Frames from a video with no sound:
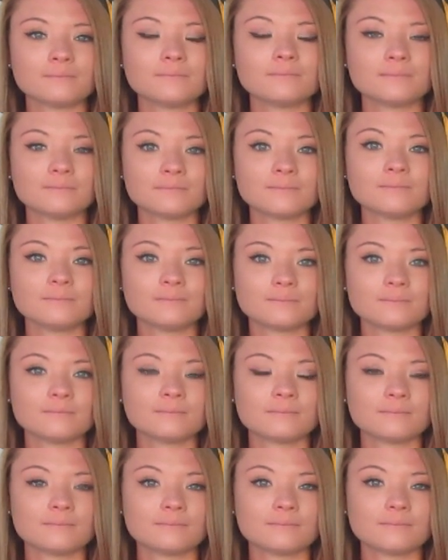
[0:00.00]

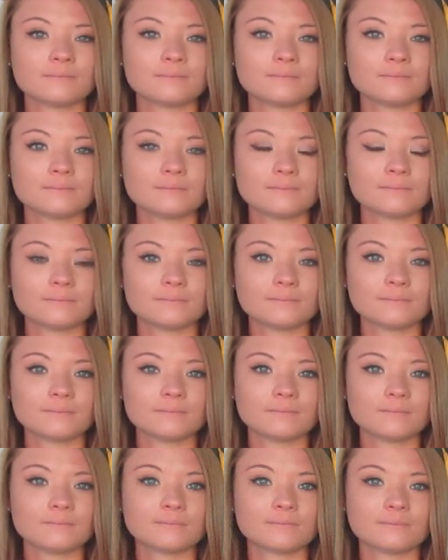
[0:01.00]

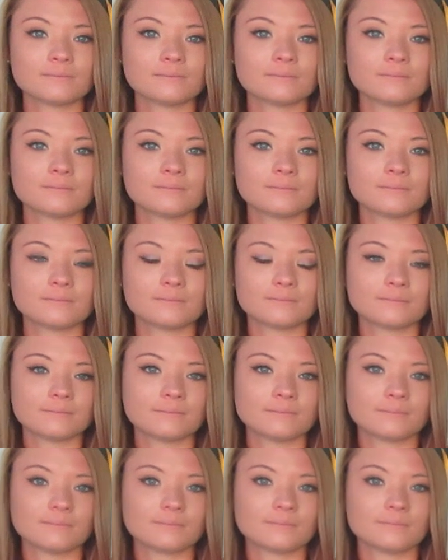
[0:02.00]

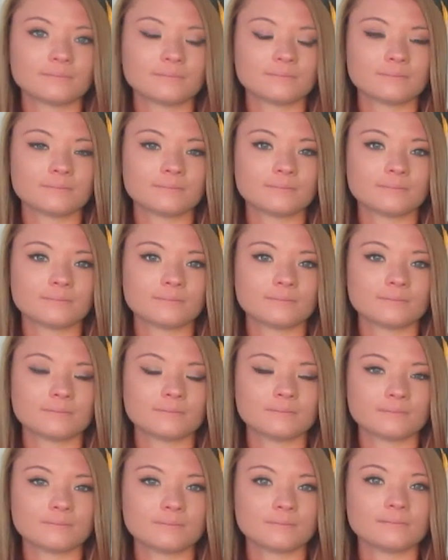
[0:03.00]

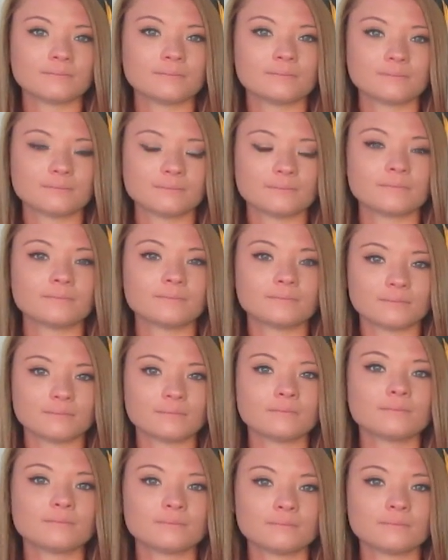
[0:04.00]

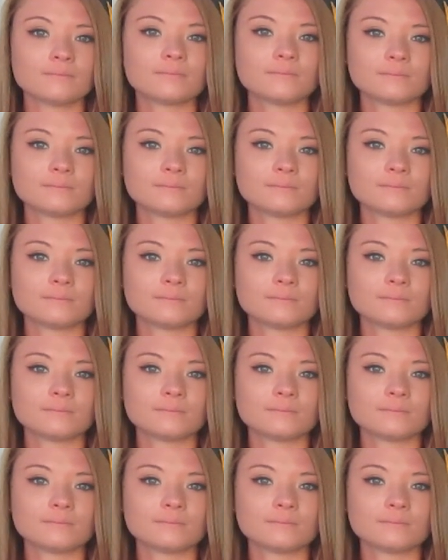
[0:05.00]
(silent)